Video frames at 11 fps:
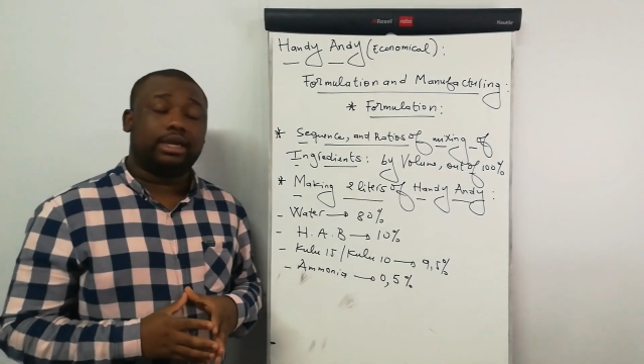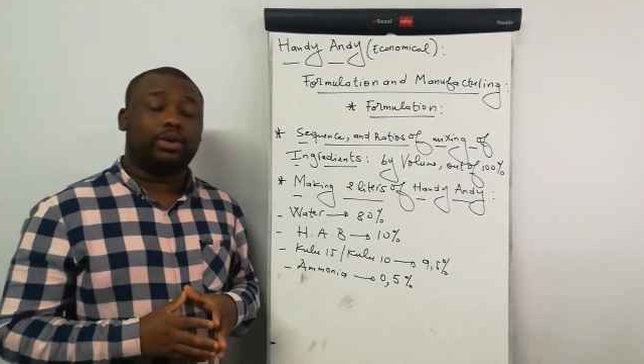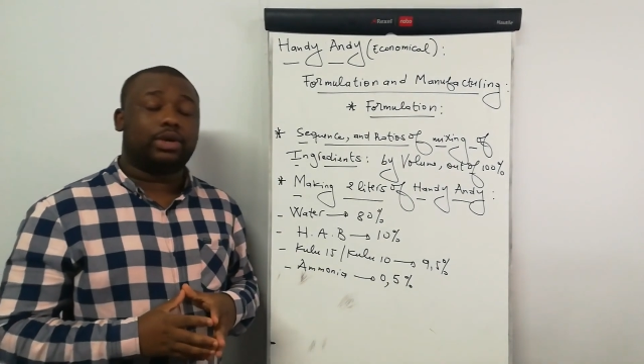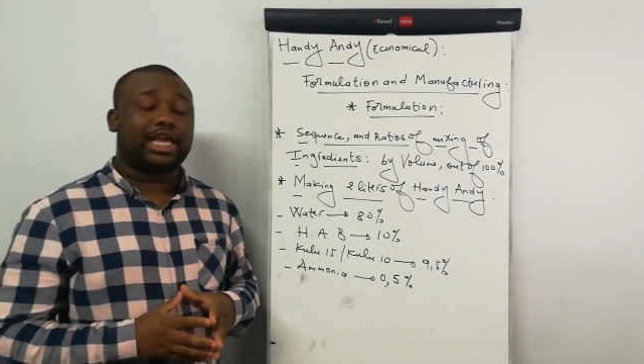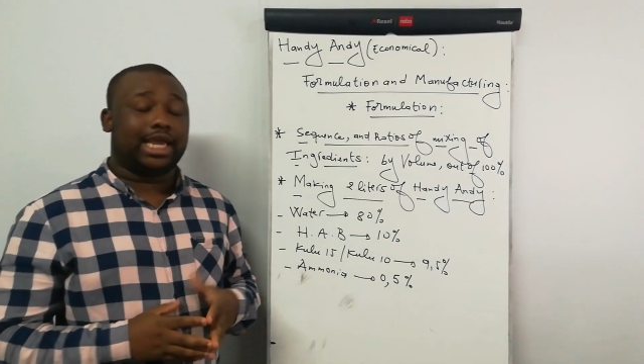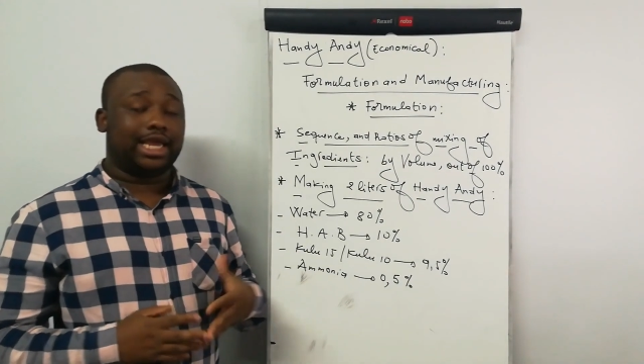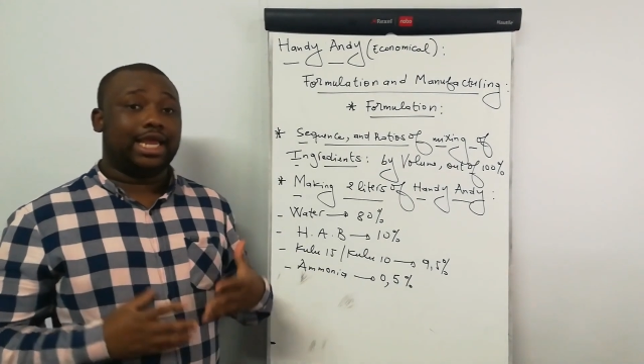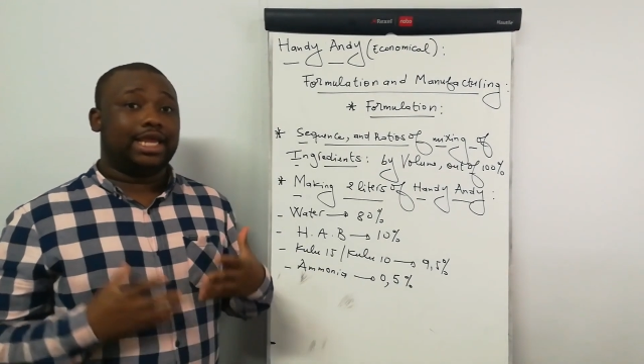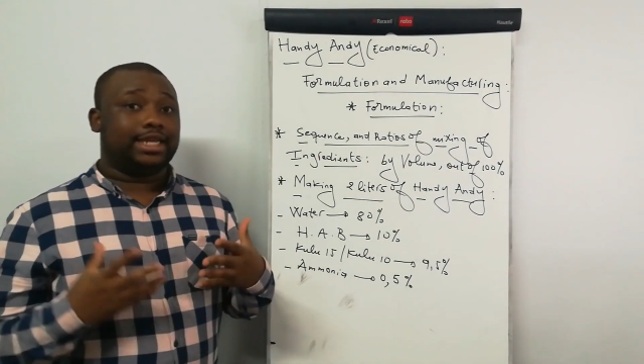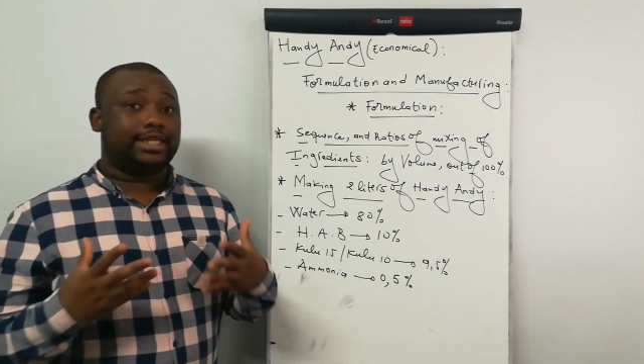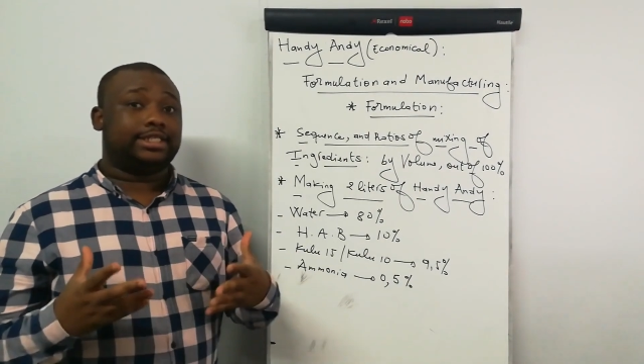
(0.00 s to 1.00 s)
Okay,
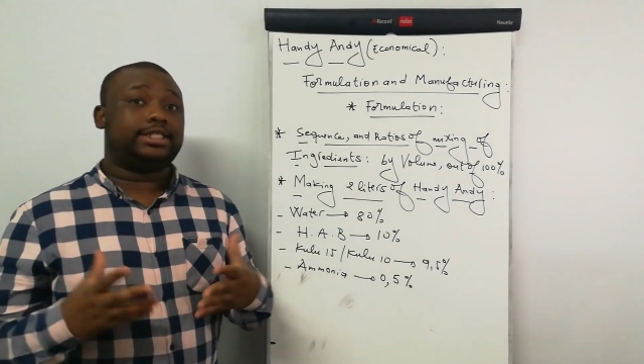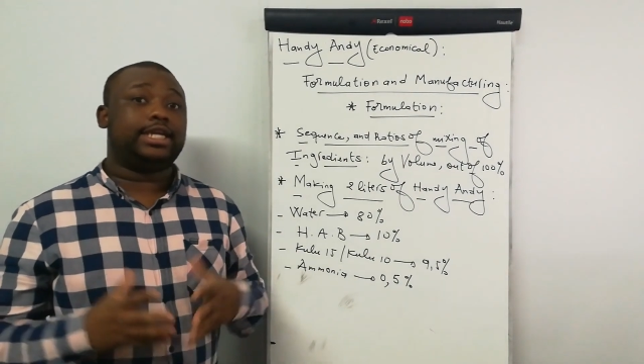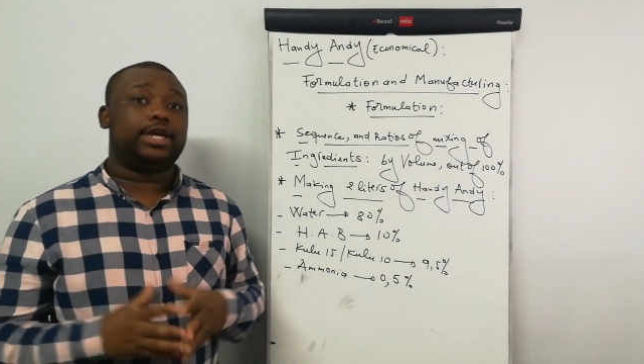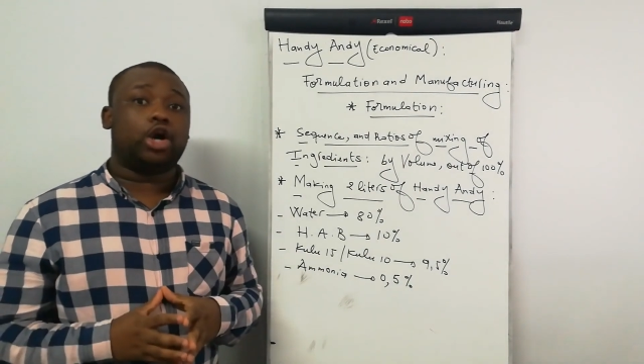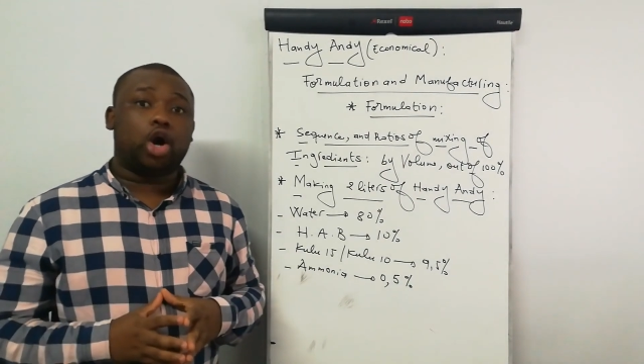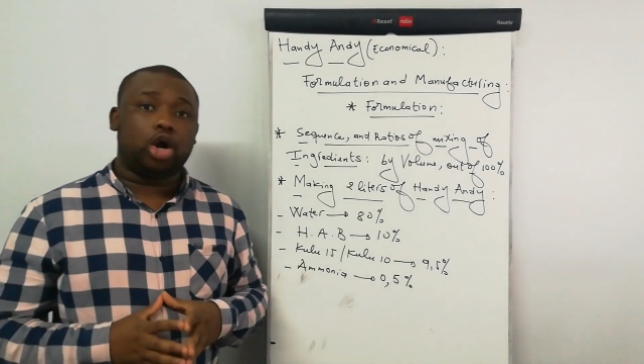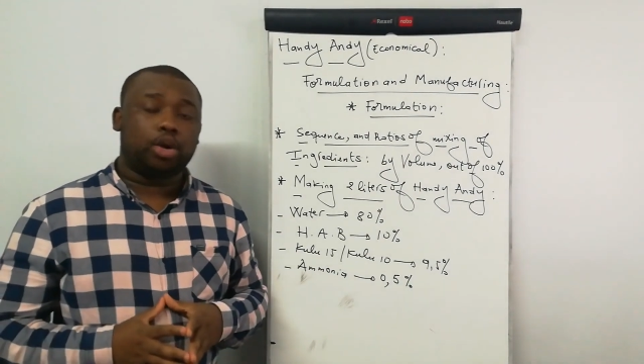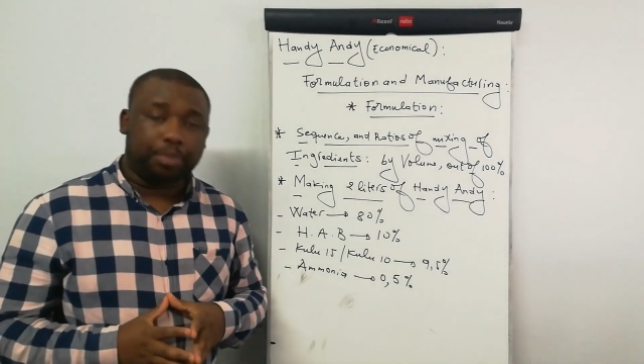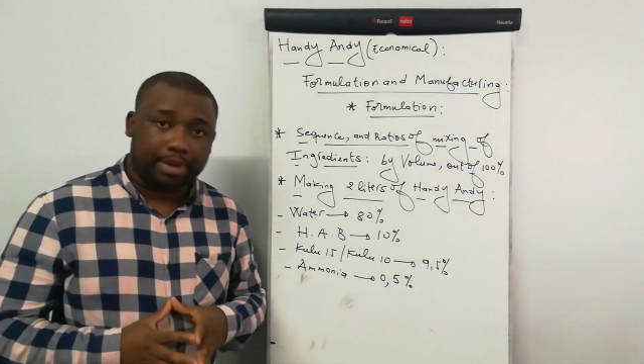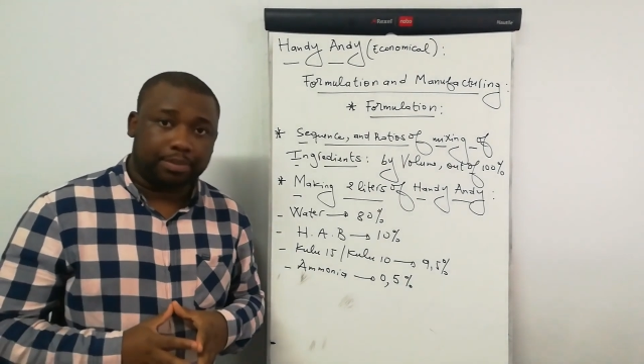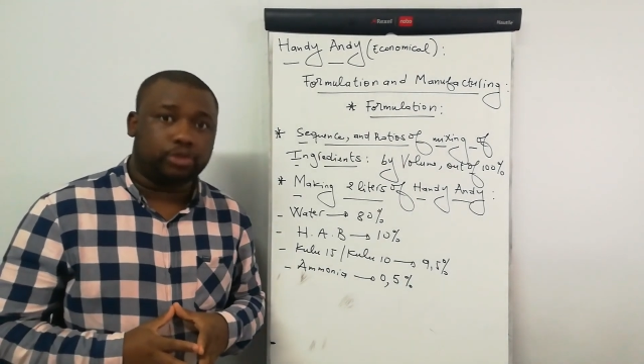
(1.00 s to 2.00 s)
this is an
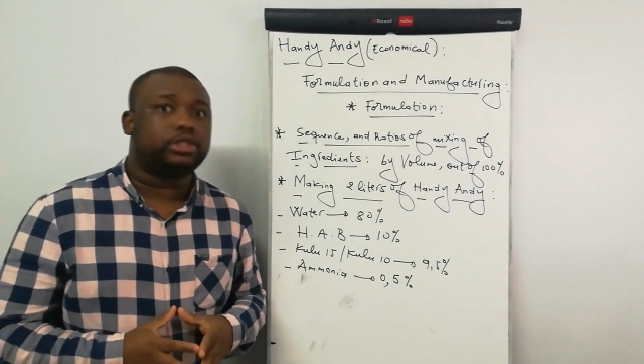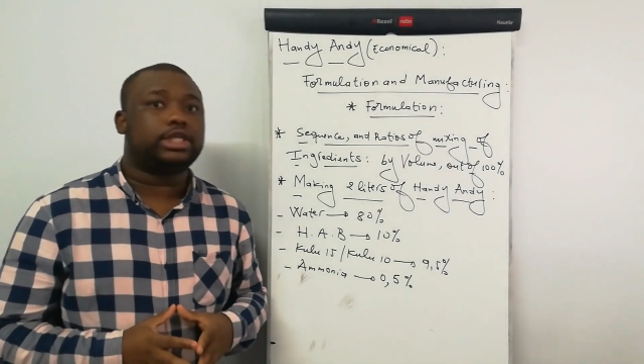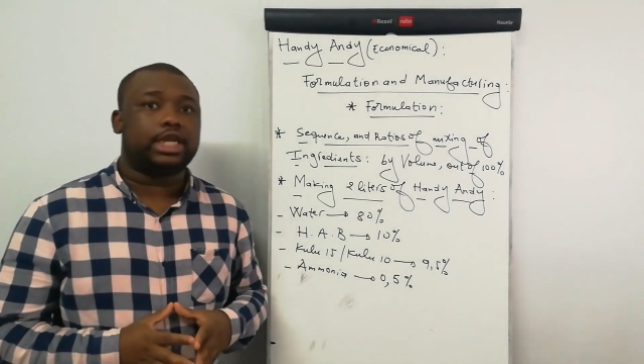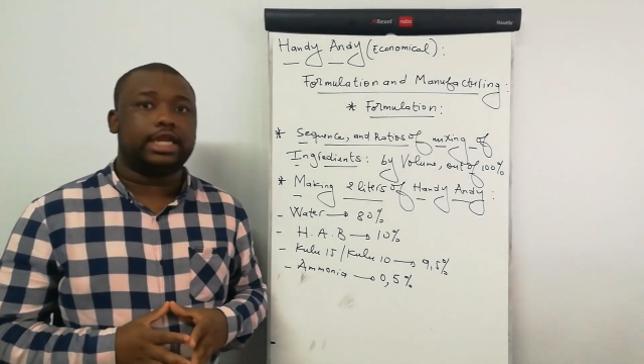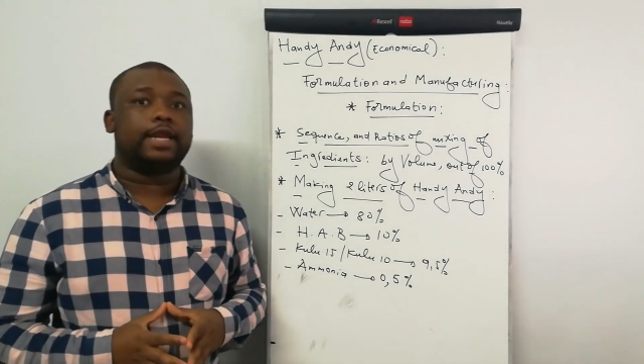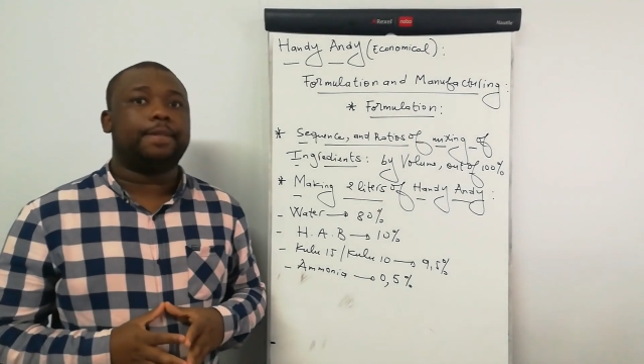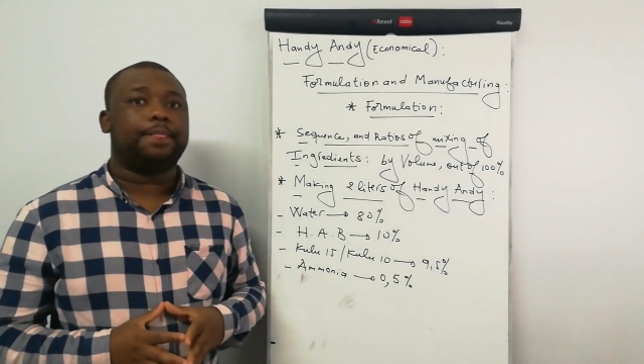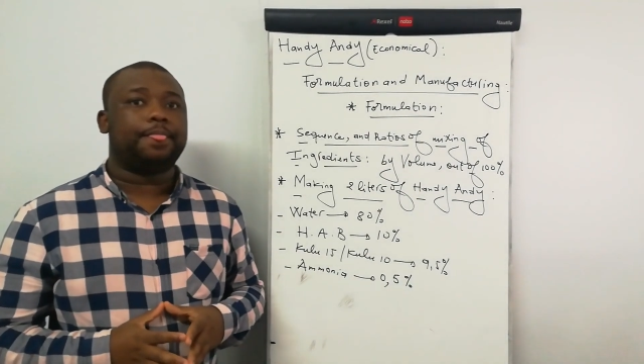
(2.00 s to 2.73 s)
all-purpose cleaner.